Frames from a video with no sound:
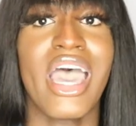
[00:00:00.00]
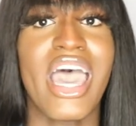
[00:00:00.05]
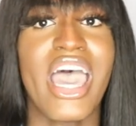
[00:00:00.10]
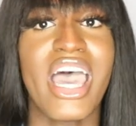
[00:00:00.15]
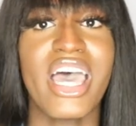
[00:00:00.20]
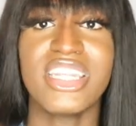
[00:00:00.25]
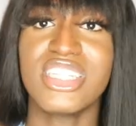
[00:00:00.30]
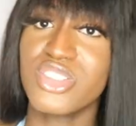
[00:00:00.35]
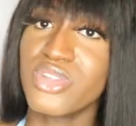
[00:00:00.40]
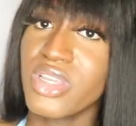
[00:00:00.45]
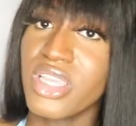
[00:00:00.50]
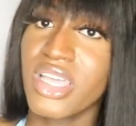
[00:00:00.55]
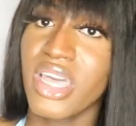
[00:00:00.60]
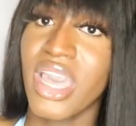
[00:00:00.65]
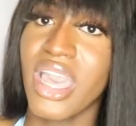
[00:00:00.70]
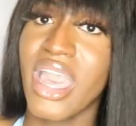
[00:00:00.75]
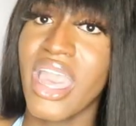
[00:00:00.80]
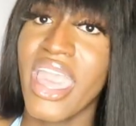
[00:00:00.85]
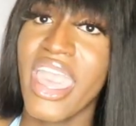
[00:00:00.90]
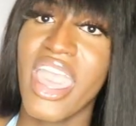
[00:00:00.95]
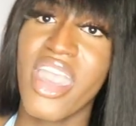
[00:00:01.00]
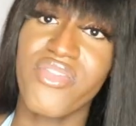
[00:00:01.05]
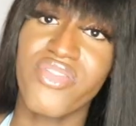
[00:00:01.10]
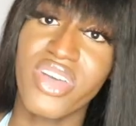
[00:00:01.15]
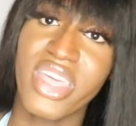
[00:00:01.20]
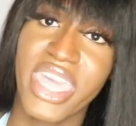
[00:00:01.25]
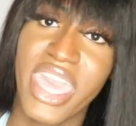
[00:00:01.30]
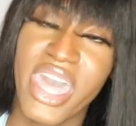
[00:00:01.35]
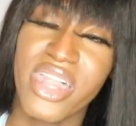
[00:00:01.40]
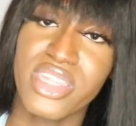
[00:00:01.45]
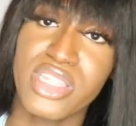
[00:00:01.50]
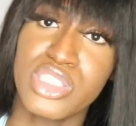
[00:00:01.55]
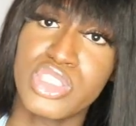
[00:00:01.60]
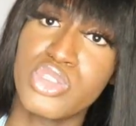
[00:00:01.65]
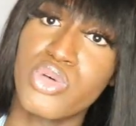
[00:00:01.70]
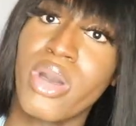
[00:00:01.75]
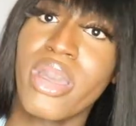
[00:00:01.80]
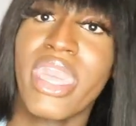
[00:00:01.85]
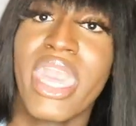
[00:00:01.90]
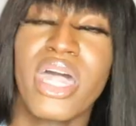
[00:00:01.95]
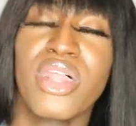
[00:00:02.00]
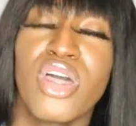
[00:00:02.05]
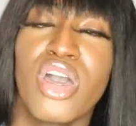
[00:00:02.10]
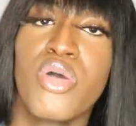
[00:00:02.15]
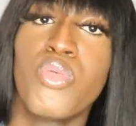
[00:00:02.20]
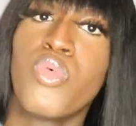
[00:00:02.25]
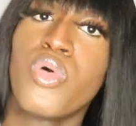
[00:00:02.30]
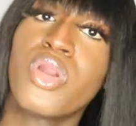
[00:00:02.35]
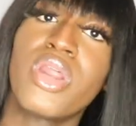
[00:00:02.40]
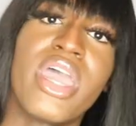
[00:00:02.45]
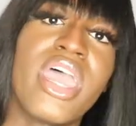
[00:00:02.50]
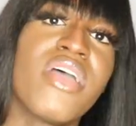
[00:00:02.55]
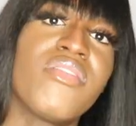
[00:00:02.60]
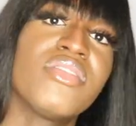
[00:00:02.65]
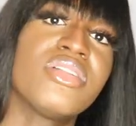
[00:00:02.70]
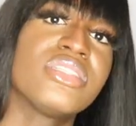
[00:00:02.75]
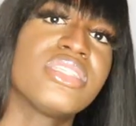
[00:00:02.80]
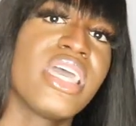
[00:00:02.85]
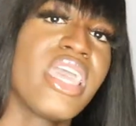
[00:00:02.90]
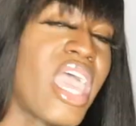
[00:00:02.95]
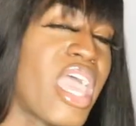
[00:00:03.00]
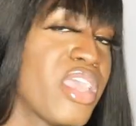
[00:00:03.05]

I drink a half a gallon to a gallon of water every day.